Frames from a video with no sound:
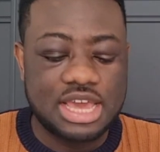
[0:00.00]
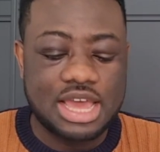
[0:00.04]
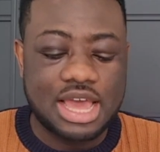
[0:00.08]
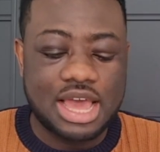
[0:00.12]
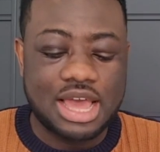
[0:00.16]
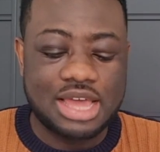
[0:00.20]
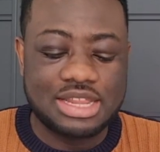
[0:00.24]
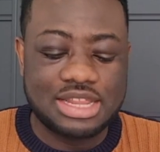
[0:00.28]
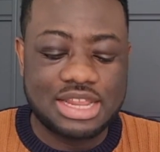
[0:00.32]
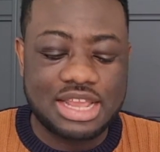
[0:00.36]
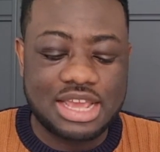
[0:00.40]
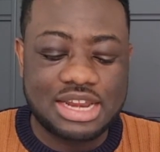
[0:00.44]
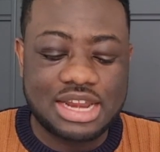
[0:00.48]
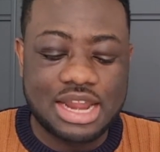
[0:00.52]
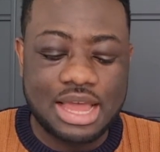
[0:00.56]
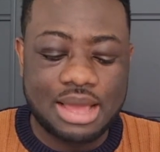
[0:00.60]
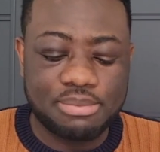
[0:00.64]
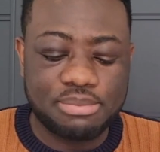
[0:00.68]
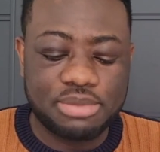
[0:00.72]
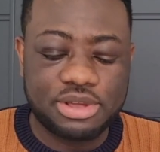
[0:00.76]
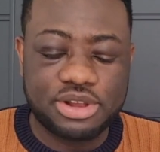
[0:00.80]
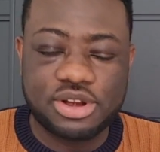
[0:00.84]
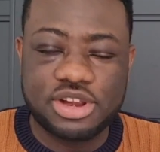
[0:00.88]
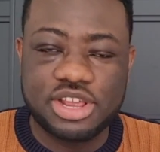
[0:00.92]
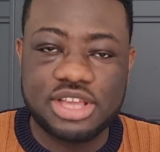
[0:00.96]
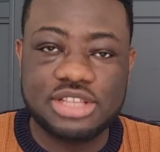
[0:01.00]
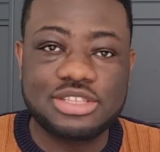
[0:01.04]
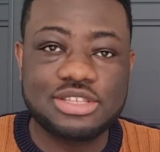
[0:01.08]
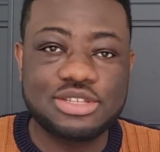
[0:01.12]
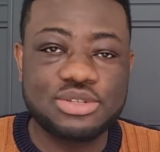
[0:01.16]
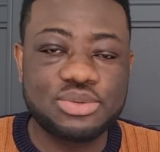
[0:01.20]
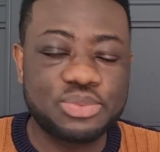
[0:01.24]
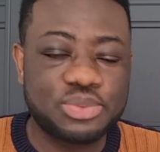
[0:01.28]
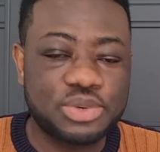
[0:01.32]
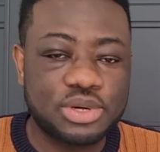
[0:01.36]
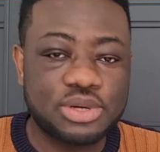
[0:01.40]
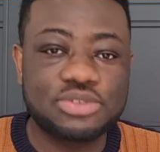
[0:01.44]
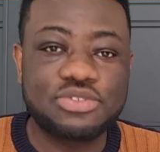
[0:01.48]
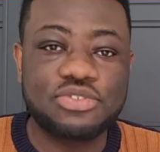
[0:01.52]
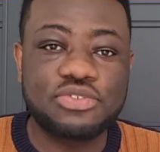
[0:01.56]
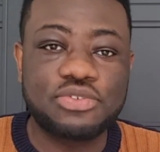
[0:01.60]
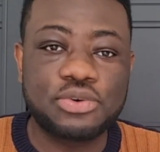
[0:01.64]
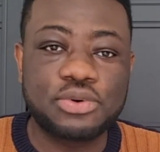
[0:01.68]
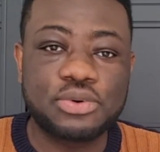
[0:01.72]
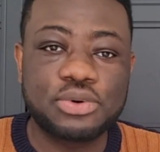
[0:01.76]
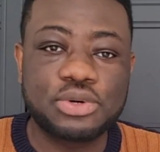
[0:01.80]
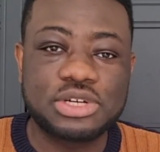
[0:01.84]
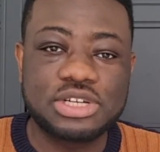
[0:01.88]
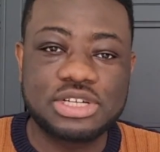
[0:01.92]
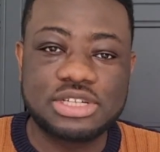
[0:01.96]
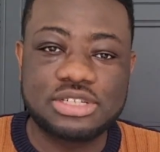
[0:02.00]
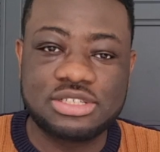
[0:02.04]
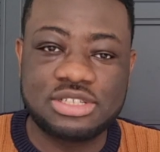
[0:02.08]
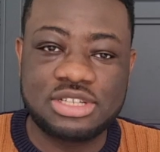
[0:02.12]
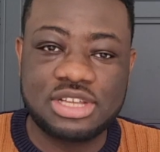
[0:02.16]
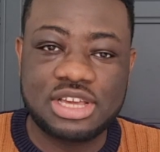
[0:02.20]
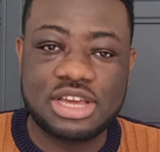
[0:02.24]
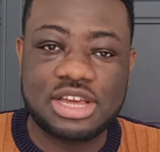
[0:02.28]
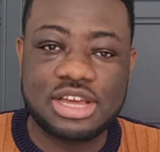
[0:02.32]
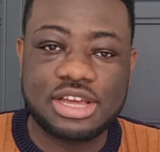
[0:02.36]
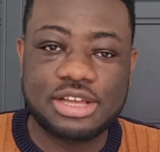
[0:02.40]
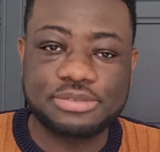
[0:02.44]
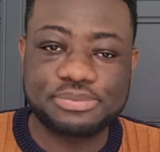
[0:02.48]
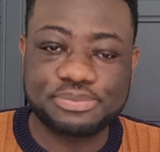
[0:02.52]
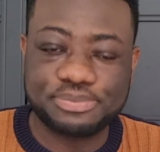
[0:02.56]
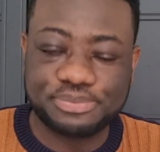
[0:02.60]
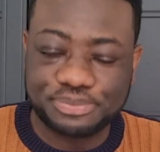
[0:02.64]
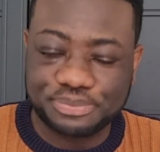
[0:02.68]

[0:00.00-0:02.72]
and then I'm creating wealth for their